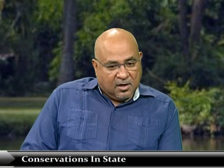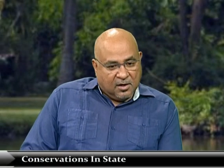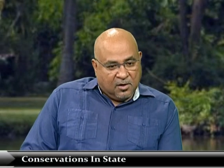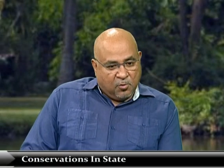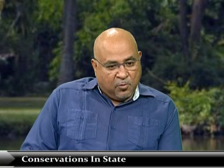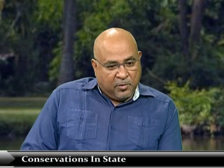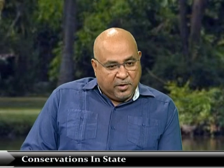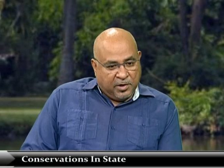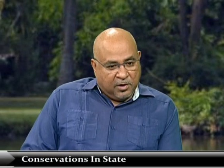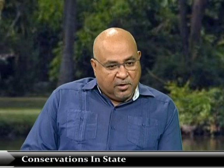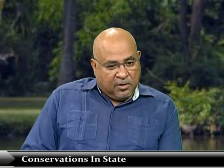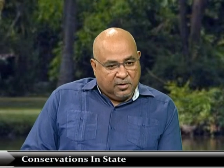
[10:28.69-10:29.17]

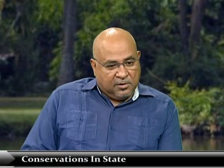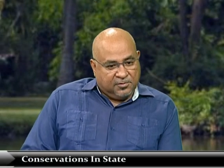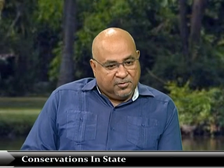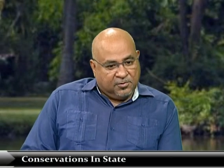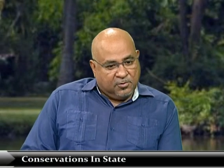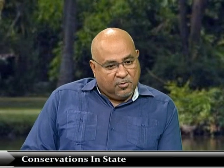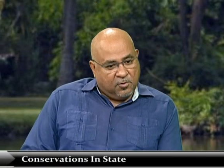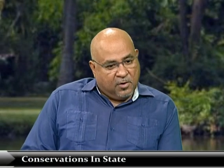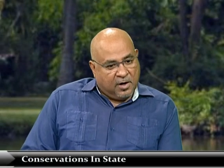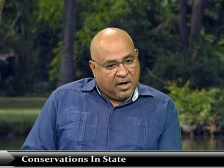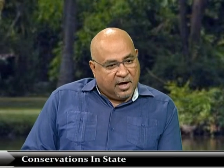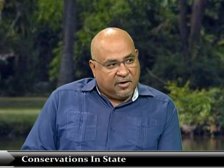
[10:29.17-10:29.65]
We
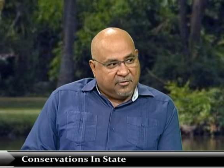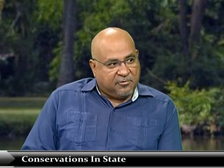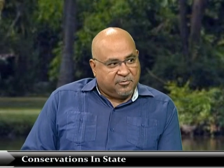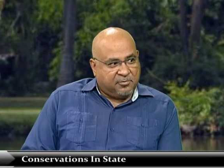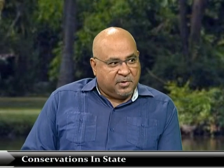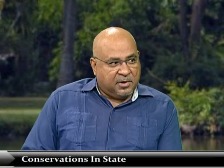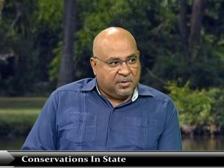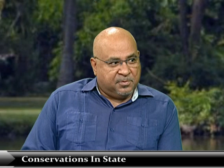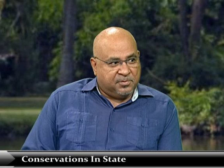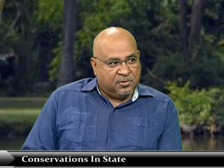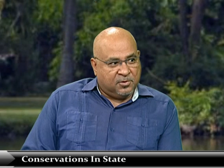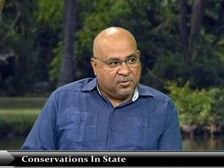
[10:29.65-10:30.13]
also have
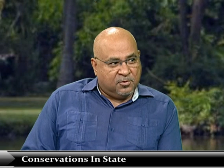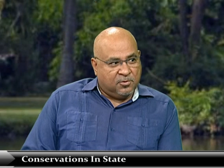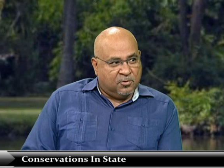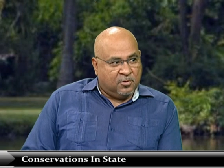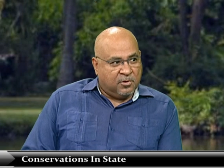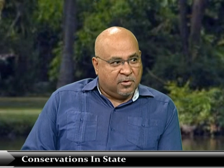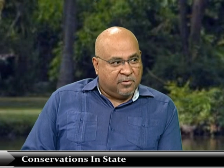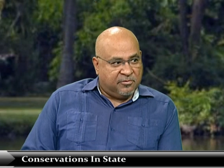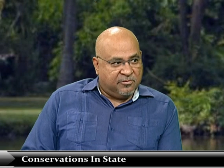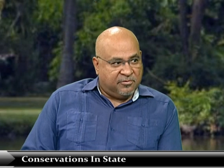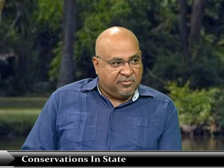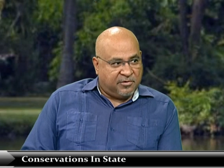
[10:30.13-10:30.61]
people who
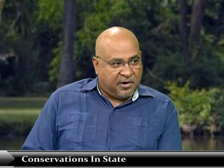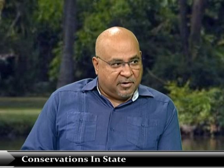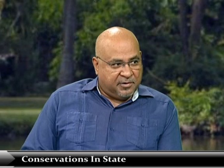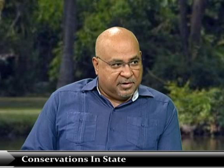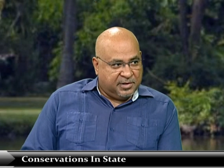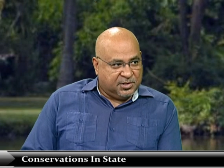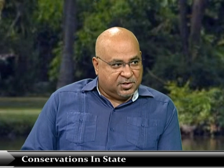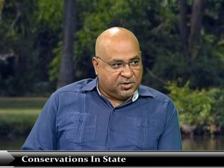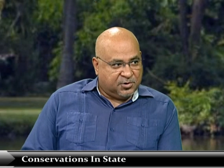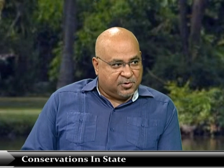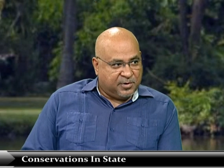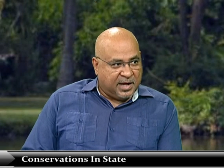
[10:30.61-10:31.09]
are
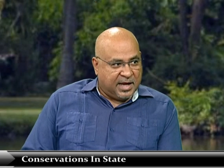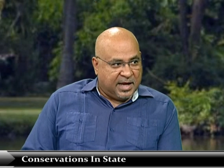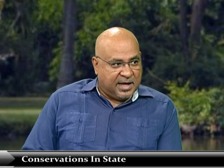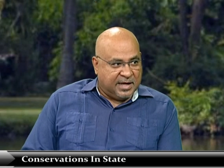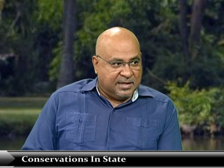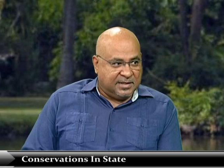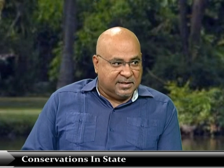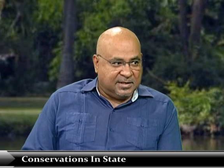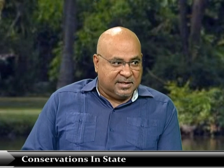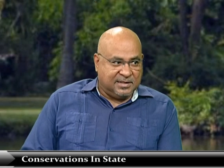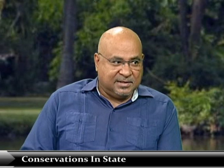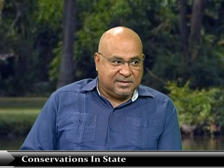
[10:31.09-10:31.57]
very
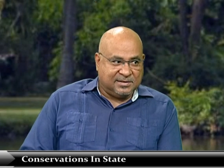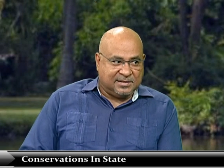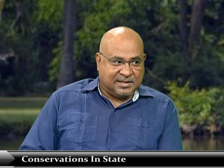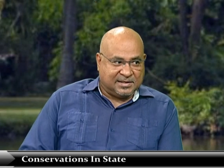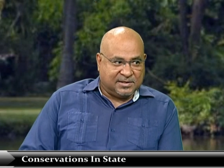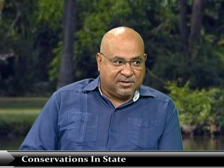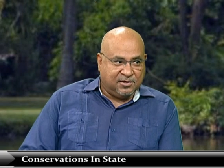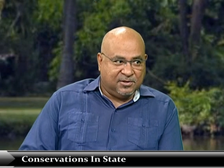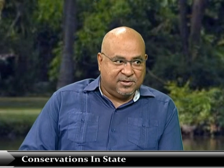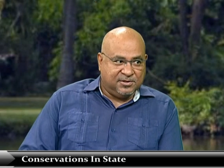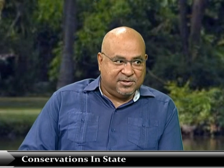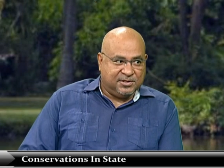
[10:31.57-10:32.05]
trained in
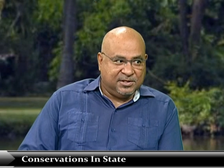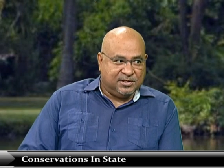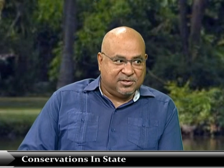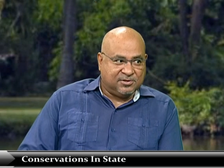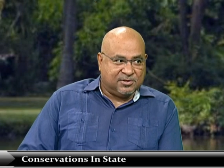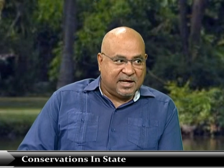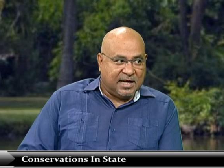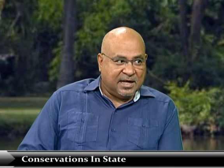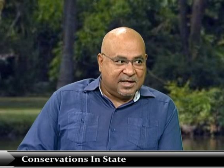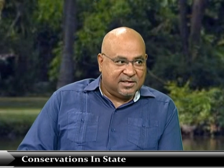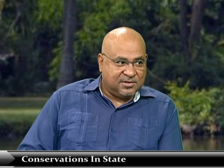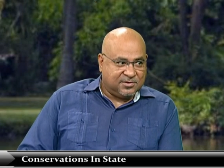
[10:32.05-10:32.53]
technology
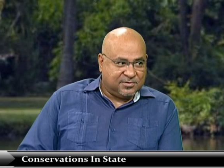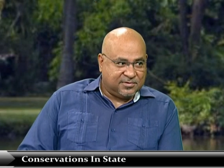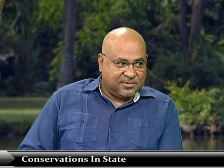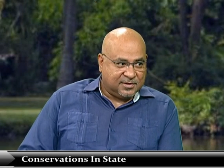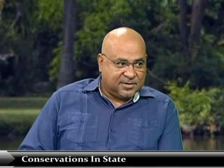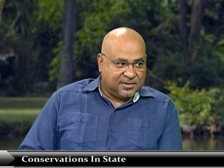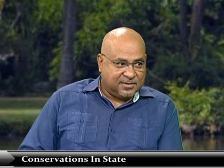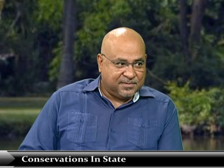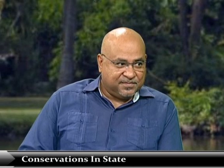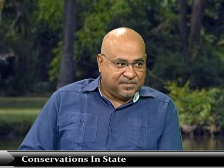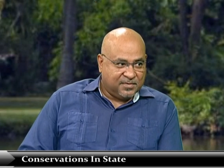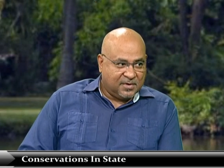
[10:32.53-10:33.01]

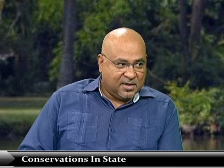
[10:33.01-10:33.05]
transfer.